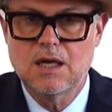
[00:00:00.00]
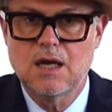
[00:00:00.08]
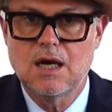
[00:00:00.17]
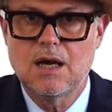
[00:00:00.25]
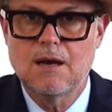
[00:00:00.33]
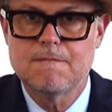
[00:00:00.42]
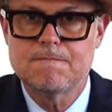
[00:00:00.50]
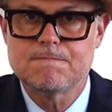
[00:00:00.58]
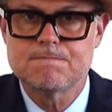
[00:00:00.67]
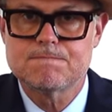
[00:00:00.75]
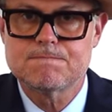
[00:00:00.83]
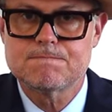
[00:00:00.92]

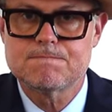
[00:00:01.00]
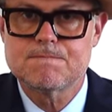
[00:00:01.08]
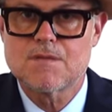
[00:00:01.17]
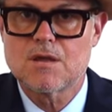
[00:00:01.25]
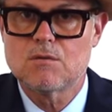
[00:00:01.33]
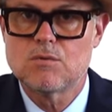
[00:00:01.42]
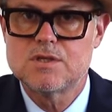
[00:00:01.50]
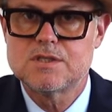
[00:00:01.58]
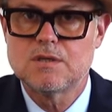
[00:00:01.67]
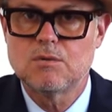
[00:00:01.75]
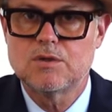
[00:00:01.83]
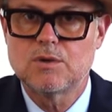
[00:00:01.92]
Um, we'll
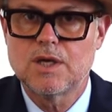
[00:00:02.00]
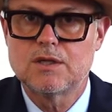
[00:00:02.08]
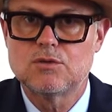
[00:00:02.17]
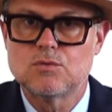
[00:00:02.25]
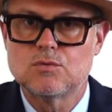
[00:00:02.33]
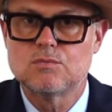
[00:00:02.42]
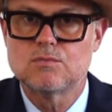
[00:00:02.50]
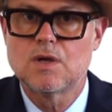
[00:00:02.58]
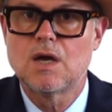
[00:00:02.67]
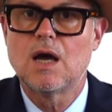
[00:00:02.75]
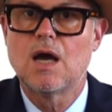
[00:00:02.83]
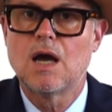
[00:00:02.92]
see what we can do.
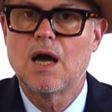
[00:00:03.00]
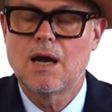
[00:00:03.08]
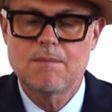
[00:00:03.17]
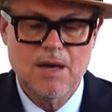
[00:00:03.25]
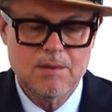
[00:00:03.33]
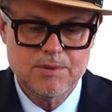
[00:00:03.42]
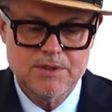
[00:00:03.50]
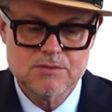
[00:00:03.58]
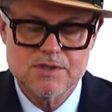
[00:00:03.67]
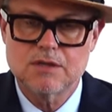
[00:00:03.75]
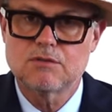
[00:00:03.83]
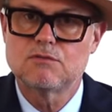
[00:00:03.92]
I'm happy to
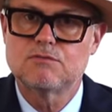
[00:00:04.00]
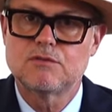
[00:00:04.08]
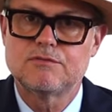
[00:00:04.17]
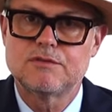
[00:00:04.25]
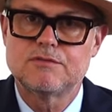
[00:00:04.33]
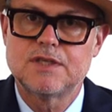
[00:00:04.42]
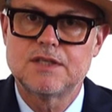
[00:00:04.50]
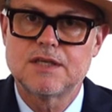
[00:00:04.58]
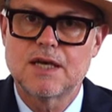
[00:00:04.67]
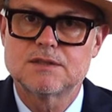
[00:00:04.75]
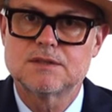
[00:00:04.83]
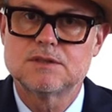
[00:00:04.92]
settle for
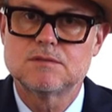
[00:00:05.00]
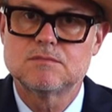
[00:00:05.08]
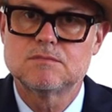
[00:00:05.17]
15,000,